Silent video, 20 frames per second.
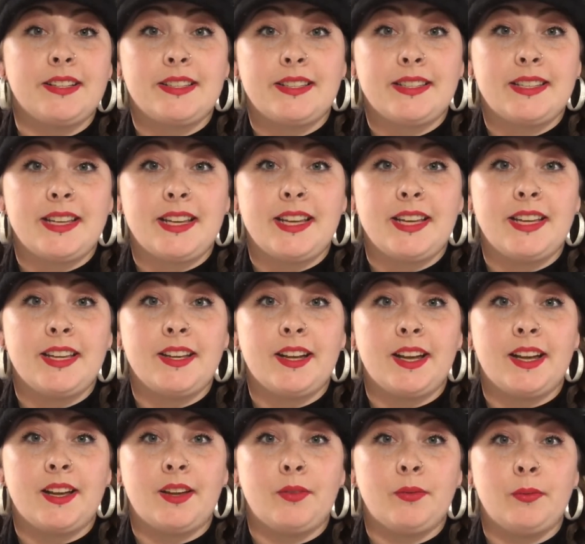see,
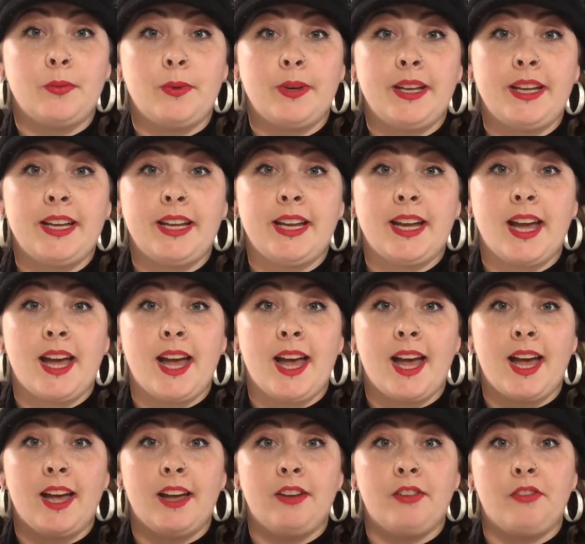we
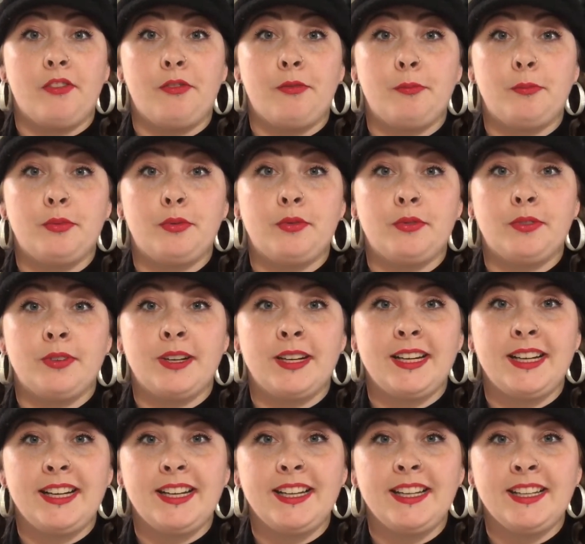have
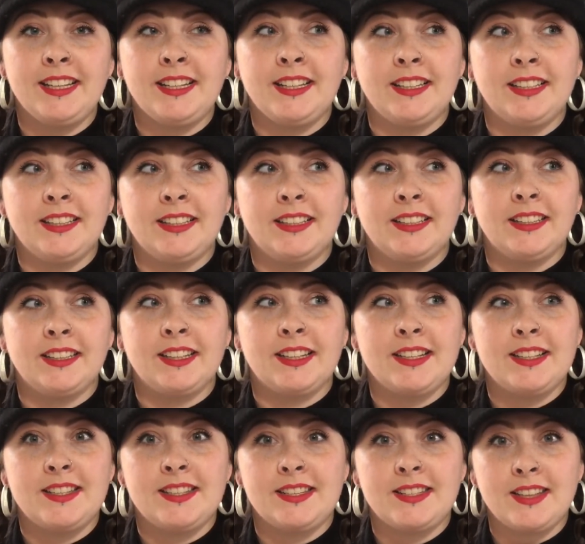pretty
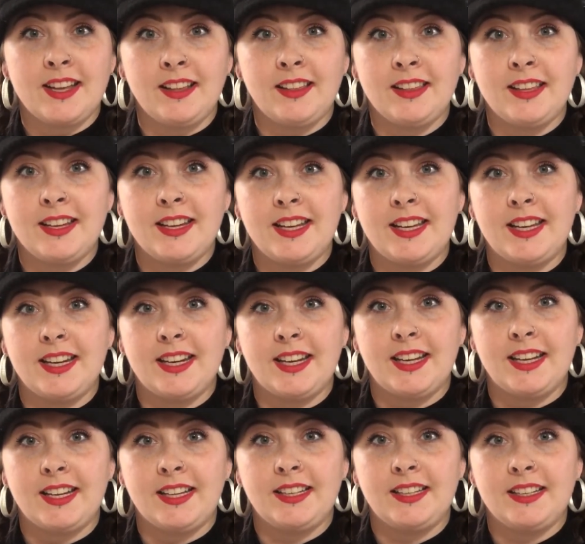
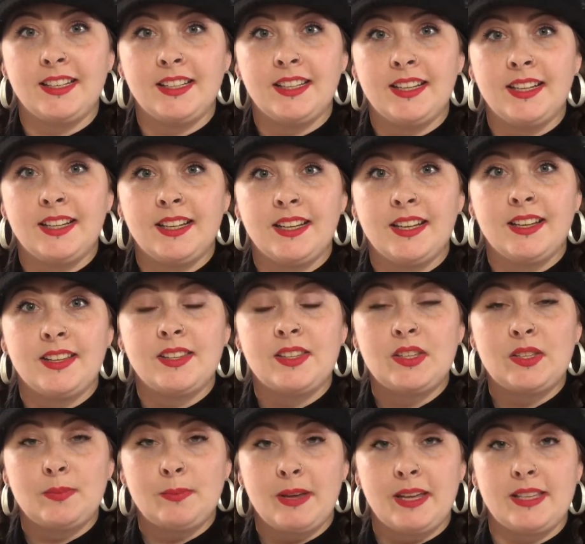consolidated
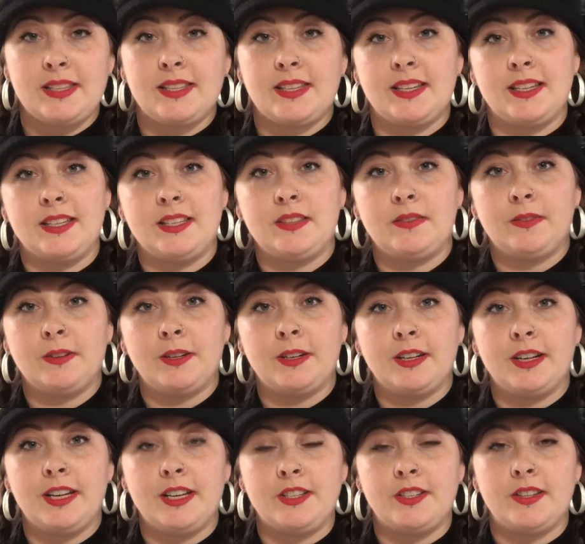spaces for
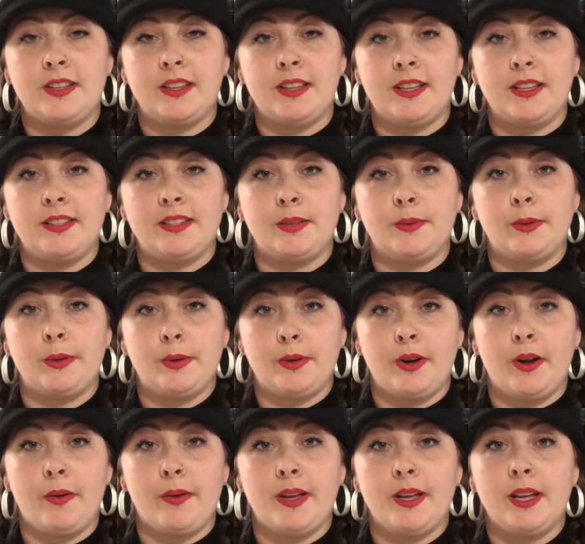each of the things that we're
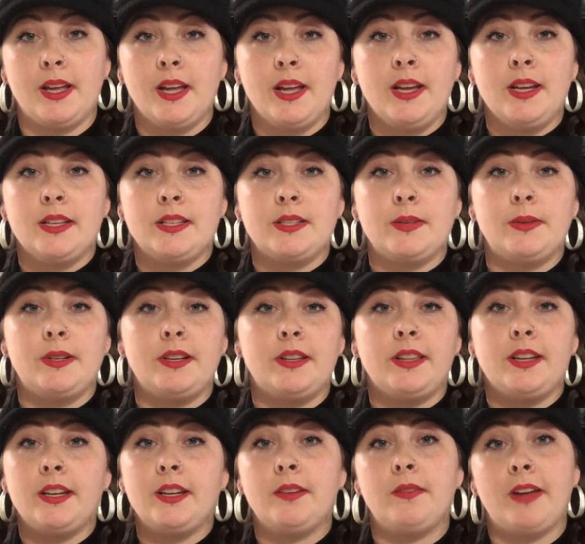growing. So when you're
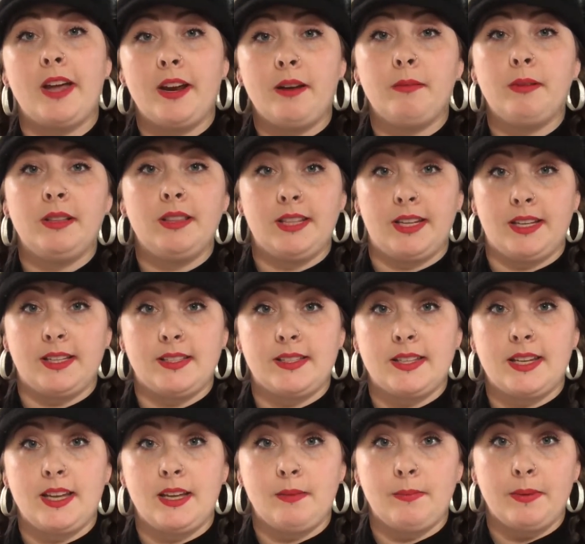thinking of edible
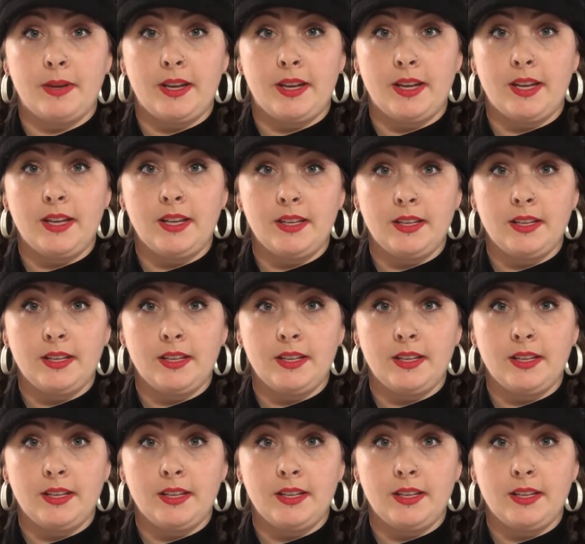landscaping,